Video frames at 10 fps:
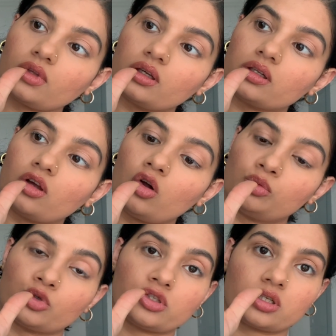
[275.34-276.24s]
it
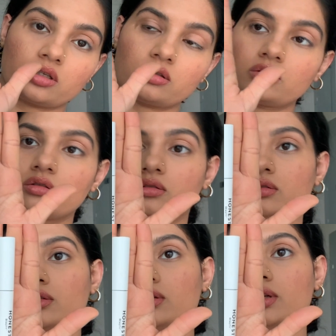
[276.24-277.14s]
almost
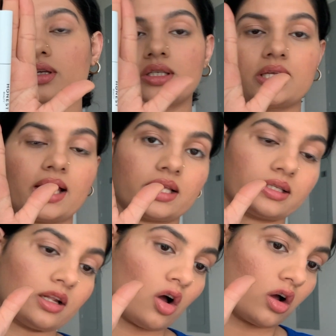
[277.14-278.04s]
is
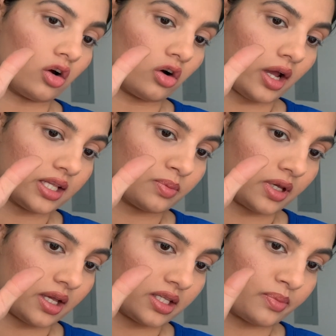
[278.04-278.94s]
as long or as
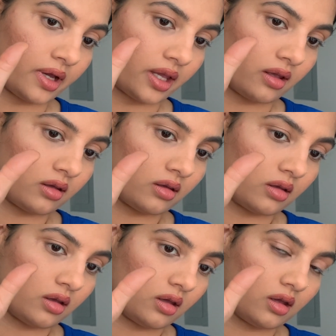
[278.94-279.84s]
big as my
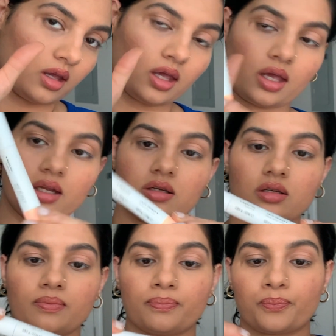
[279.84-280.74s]
hand.
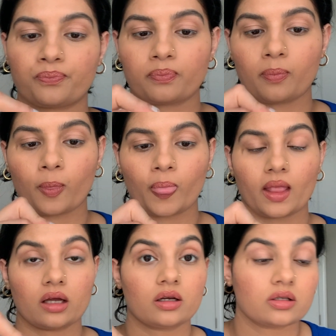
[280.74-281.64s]

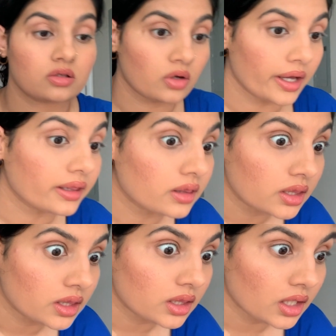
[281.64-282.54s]
So I
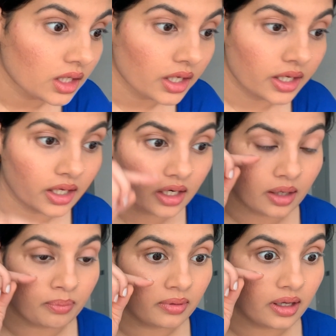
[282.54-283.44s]
think I can
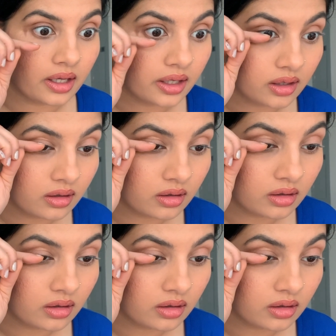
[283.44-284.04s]
apply